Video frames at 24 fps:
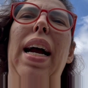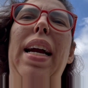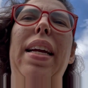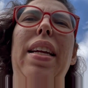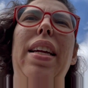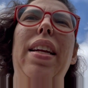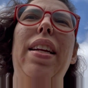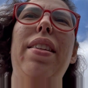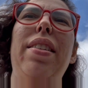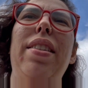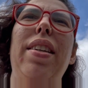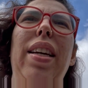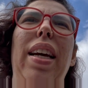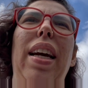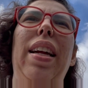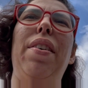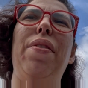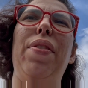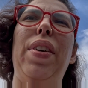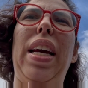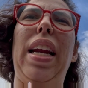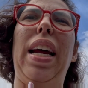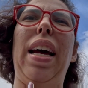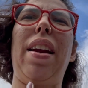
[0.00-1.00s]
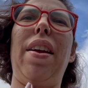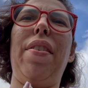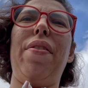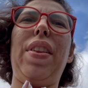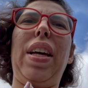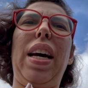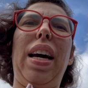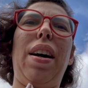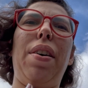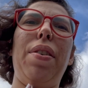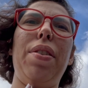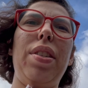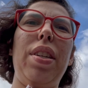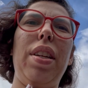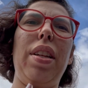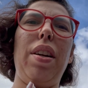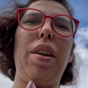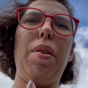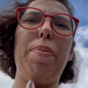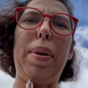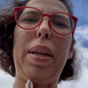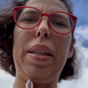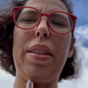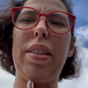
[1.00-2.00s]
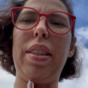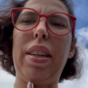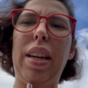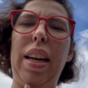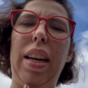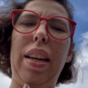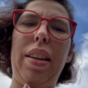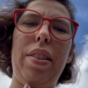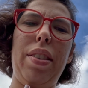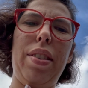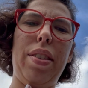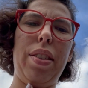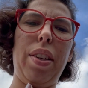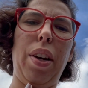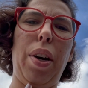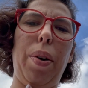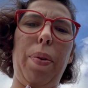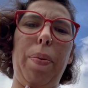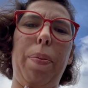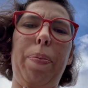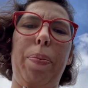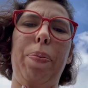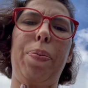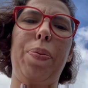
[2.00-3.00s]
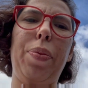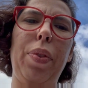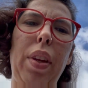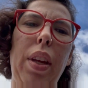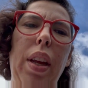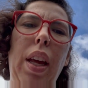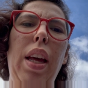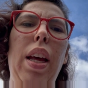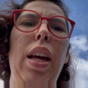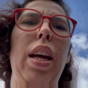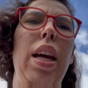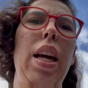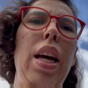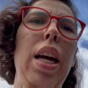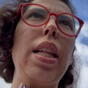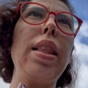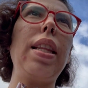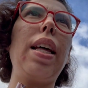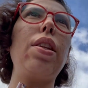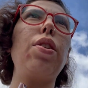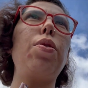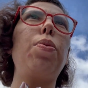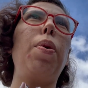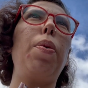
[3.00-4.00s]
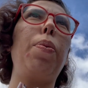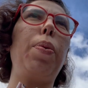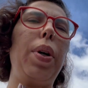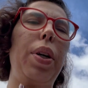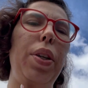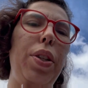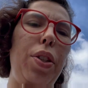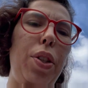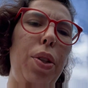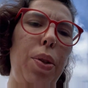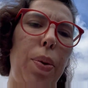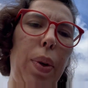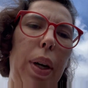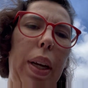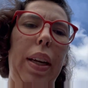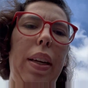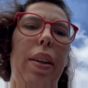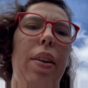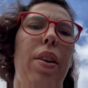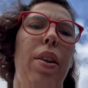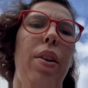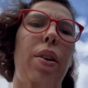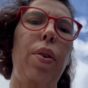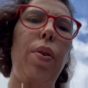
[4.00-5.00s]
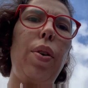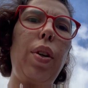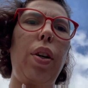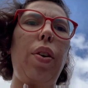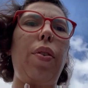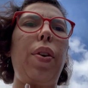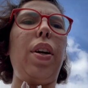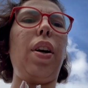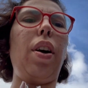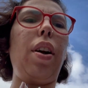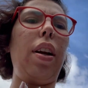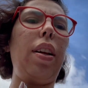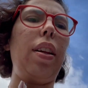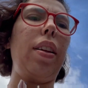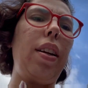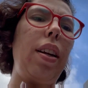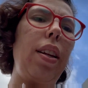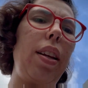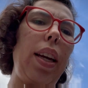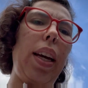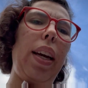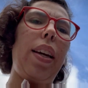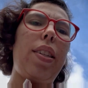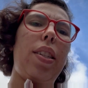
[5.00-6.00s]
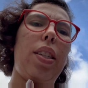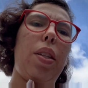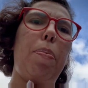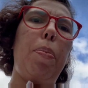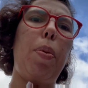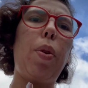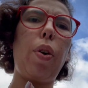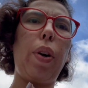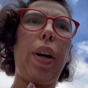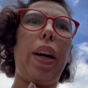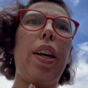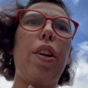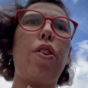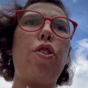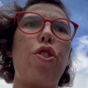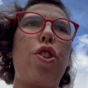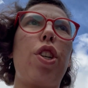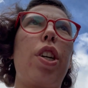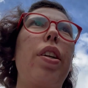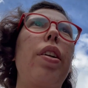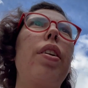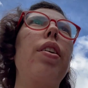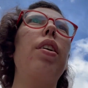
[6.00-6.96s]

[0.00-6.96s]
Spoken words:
needed to kind of get out of the house a little bit today, so that's what we're doing. We're going on a little exploration.